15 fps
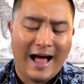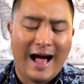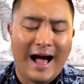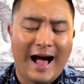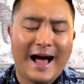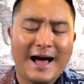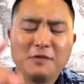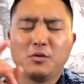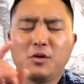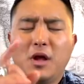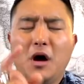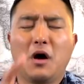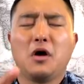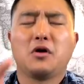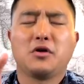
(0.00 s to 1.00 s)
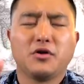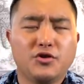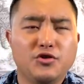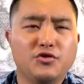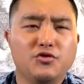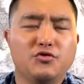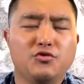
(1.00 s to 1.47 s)
I will honor
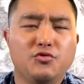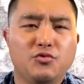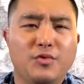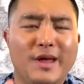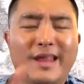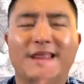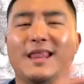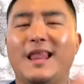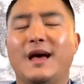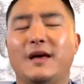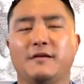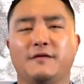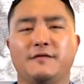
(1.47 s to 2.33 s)
you in life.